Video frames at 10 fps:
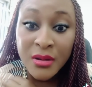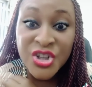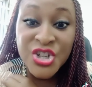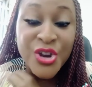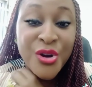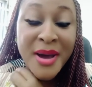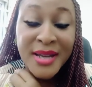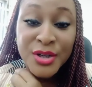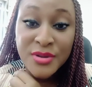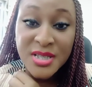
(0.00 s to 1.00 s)
she
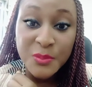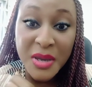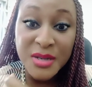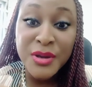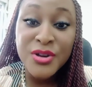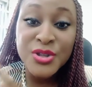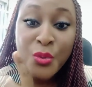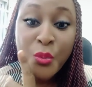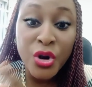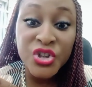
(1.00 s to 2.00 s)
commanded respect because
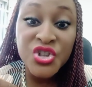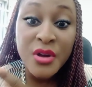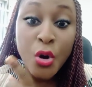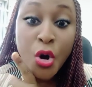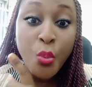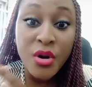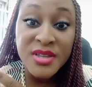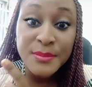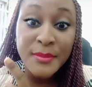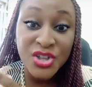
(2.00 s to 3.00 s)
her
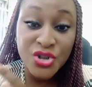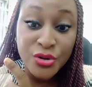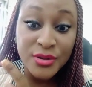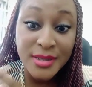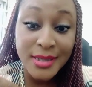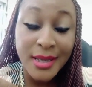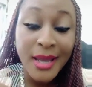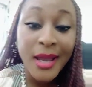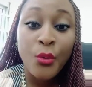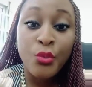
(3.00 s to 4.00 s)
words matched her deed.
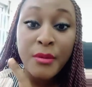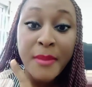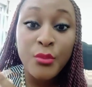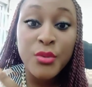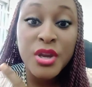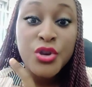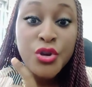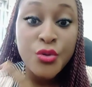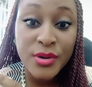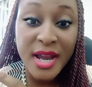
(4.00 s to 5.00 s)
We
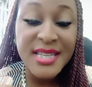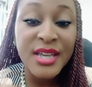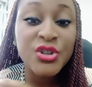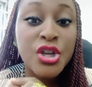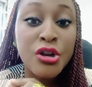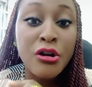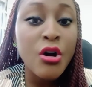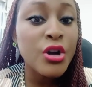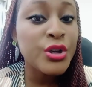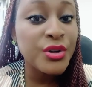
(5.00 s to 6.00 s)
knew that if she
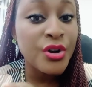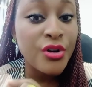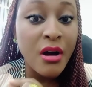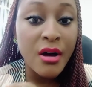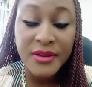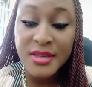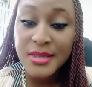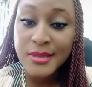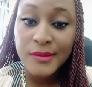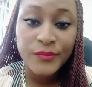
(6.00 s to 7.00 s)
called you in her
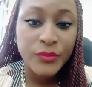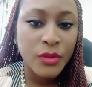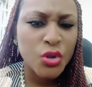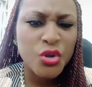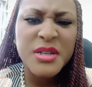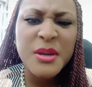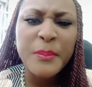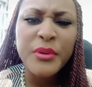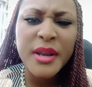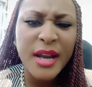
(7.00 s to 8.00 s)
office, you better
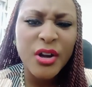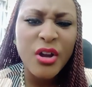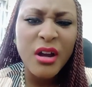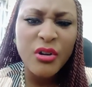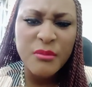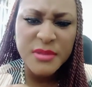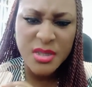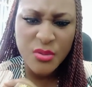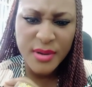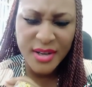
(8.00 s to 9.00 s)
pray that God comes
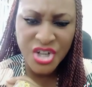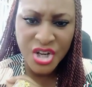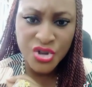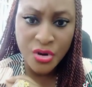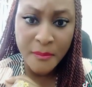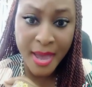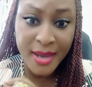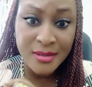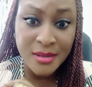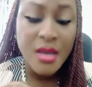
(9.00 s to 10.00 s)
down and change her
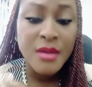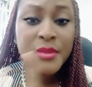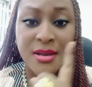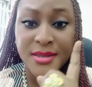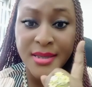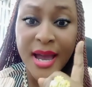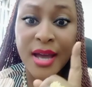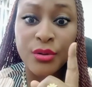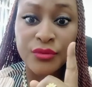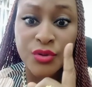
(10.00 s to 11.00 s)
mind, because it's
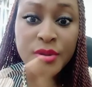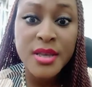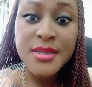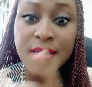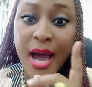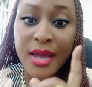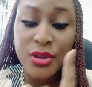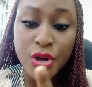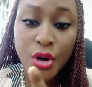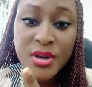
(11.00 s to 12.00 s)
either of two things.
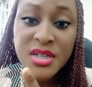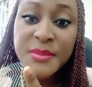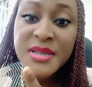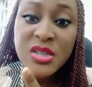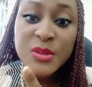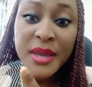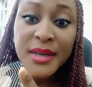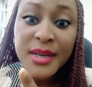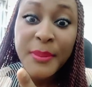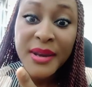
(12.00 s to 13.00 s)
Either you're going to be
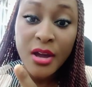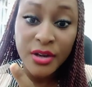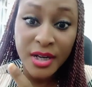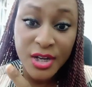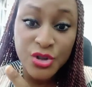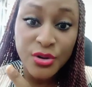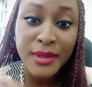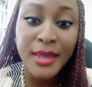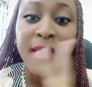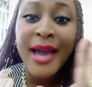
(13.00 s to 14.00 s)
suspended depending on the nature of
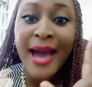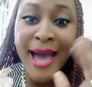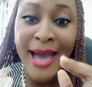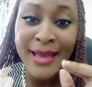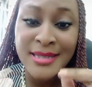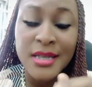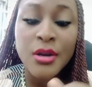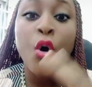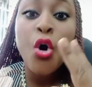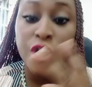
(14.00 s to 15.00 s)
the act,
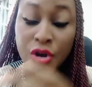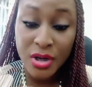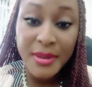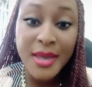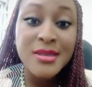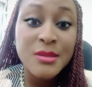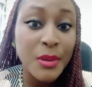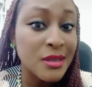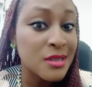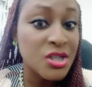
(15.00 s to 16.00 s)
or you're going to be
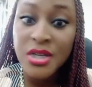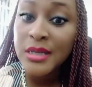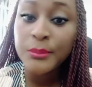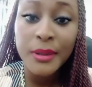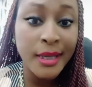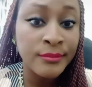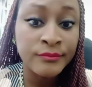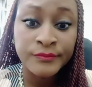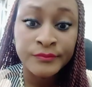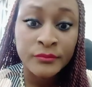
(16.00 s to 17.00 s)
expelled. She
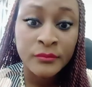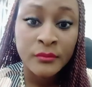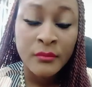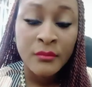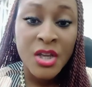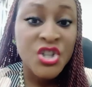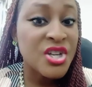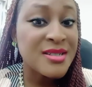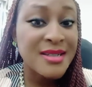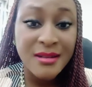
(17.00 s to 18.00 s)

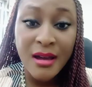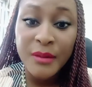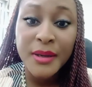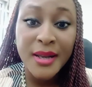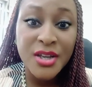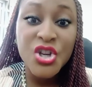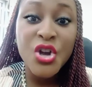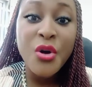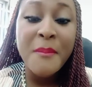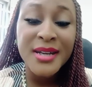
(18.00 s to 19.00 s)
did not play. She
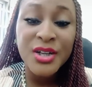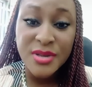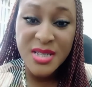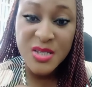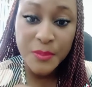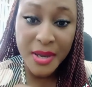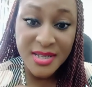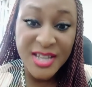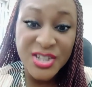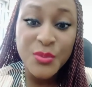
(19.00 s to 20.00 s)
commanded
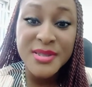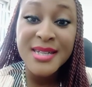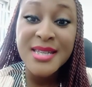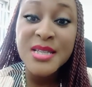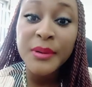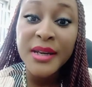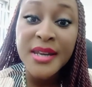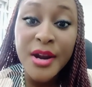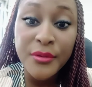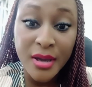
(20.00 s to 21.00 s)
respect, and she was a
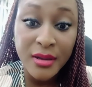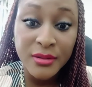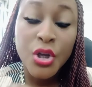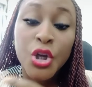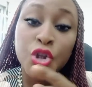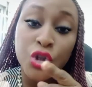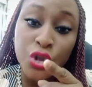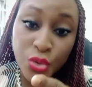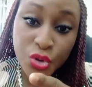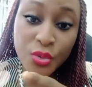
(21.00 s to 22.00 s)
disciplinarian.
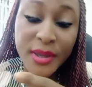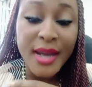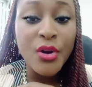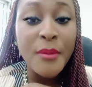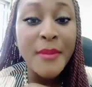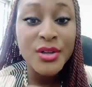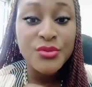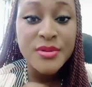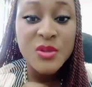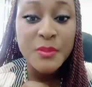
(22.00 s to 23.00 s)
You too can command
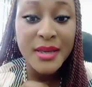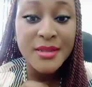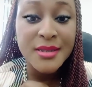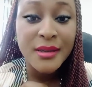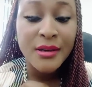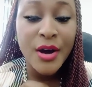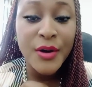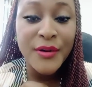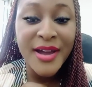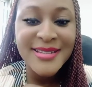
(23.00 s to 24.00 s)
respect.
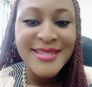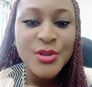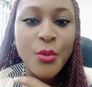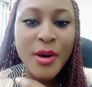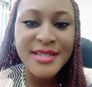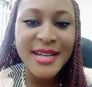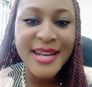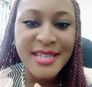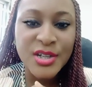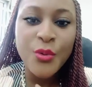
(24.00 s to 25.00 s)
All right, know what to
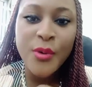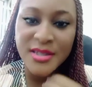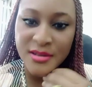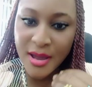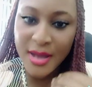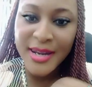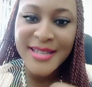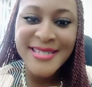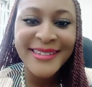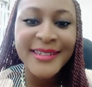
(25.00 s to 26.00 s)
let in, know what to not
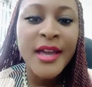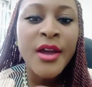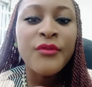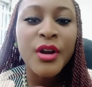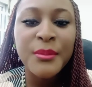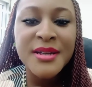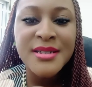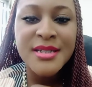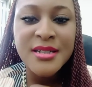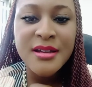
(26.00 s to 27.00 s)
let in. Follow me
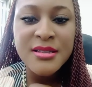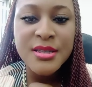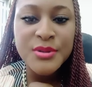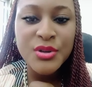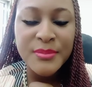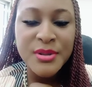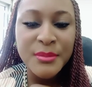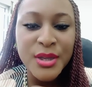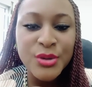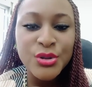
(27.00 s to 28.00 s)
on TikTok, subscribe to
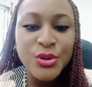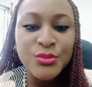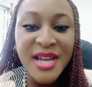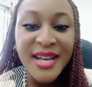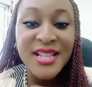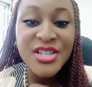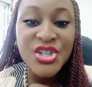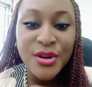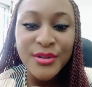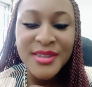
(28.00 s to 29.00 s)
my YouTube channel,
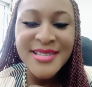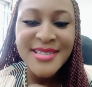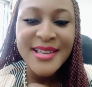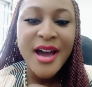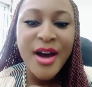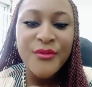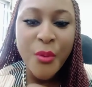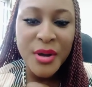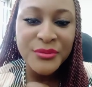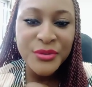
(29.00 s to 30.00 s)
share this. Have a
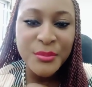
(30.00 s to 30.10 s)
wonderful